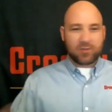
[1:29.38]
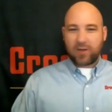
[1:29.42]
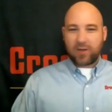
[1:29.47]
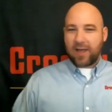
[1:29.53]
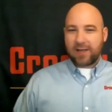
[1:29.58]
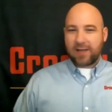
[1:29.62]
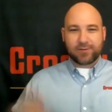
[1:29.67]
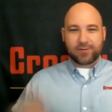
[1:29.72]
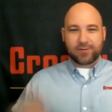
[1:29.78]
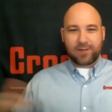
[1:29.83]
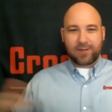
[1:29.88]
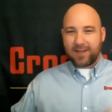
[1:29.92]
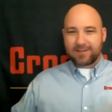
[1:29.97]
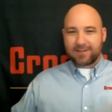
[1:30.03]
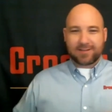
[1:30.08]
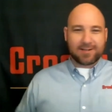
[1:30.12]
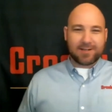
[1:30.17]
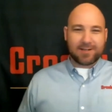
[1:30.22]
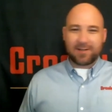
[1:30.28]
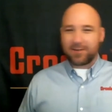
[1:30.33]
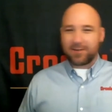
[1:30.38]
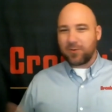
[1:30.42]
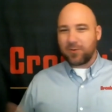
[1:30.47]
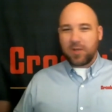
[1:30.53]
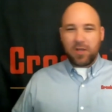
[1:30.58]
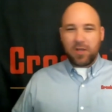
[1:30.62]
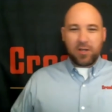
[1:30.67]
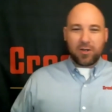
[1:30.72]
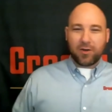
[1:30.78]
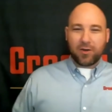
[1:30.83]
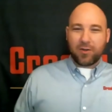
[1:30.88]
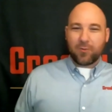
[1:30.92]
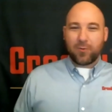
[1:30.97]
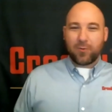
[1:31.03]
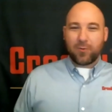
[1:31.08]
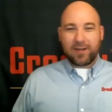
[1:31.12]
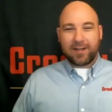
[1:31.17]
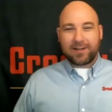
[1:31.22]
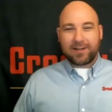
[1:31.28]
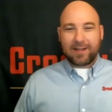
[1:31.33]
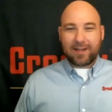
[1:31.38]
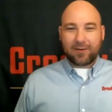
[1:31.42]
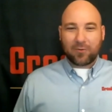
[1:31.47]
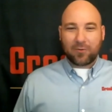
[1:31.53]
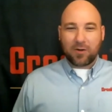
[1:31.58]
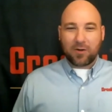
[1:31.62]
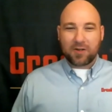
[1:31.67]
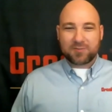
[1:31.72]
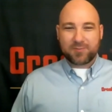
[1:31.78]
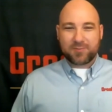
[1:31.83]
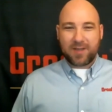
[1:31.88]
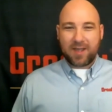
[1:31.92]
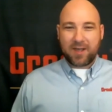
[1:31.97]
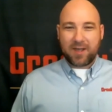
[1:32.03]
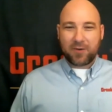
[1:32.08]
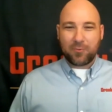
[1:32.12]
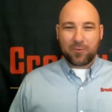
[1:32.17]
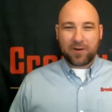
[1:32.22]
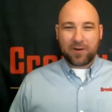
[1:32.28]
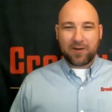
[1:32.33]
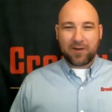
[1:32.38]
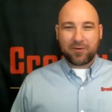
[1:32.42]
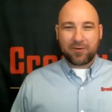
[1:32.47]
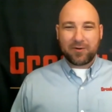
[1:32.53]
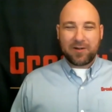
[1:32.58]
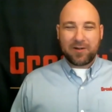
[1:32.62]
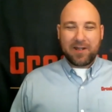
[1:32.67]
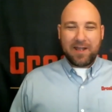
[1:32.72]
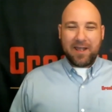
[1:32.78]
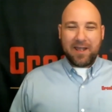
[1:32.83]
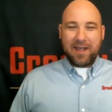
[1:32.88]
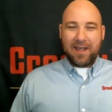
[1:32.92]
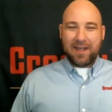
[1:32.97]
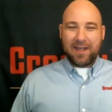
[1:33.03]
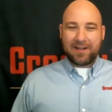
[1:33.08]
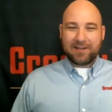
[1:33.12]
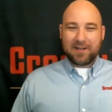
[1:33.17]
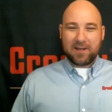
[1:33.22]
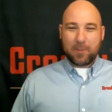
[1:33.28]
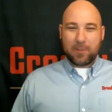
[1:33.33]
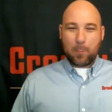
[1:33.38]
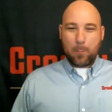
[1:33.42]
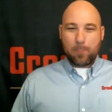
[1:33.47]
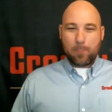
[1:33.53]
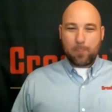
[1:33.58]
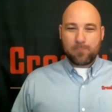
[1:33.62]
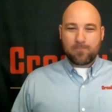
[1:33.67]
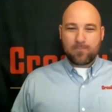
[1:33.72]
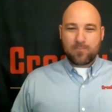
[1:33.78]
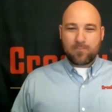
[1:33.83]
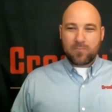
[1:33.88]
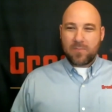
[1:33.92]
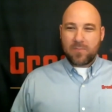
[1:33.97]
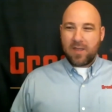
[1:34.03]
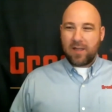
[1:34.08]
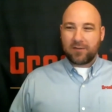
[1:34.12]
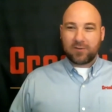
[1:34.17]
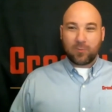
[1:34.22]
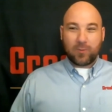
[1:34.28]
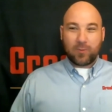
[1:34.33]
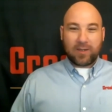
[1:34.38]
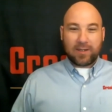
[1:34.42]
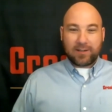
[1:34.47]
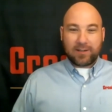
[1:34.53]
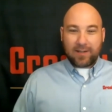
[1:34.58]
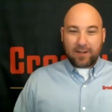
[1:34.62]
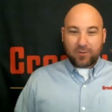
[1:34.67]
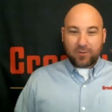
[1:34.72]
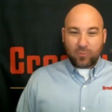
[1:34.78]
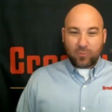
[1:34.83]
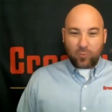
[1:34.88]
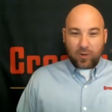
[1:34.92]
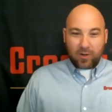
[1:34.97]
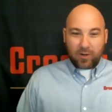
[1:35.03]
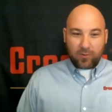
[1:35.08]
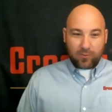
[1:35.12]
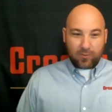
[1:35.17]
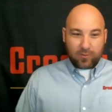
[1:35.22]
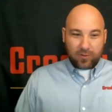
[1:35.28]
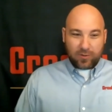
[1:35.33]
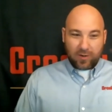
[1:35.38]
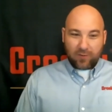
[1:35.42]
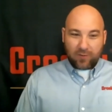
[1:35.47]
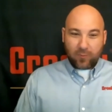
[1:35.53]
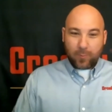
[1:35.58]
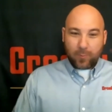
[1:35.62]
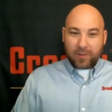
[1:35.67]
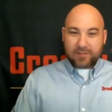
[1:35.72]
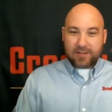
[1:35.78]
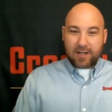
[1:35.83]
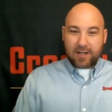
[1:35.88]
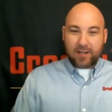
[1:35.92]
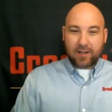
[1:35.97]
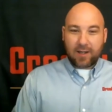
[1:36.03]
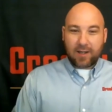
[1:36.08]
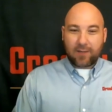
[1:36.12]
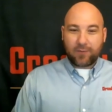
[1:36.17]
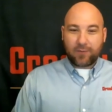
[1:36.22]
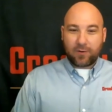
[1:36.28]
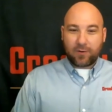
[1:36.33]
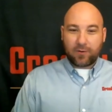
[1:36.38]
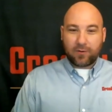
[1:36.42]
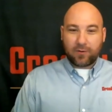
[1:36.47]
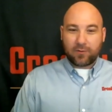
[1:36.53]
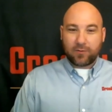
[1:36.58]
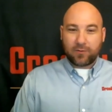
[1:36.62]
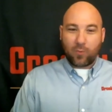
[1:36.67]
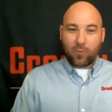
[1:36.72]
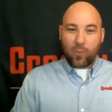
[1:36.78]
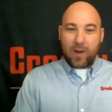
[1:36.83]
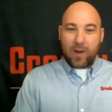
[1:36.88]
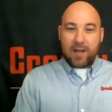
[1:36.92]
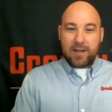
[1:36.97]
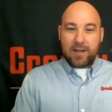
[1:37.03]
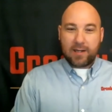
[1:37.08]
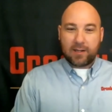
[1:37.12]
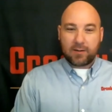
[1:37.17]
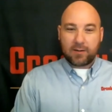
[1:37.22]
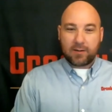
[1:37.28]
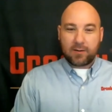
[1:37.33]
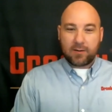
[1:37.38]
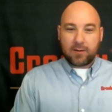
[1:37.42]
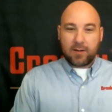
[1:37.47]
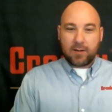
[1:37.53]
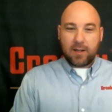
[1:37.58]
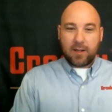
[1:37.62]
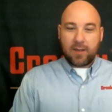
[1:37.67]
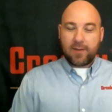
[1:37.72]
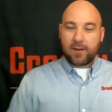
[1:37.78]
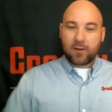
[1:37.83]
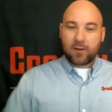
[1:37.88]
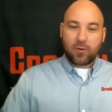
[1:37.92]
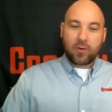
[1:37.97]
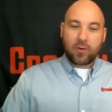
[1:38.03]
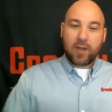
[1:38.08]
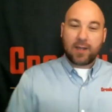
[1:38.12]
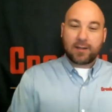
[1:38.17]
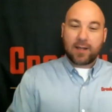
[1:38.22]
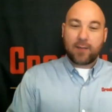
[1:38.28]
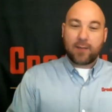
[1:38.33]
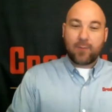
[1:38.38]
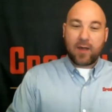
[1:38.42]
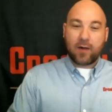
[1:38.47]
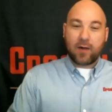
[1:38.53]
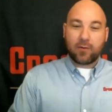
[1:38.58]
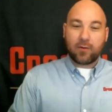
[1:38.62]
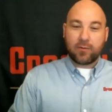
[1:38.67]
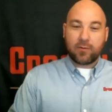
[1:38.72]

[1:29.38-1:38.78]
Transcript: guys are guessing, and they you know they want to get that Crosby hat or whatever, and um, and so we get down to where you know everybody's kind of got their their weight in, and I go, "Okay, time out.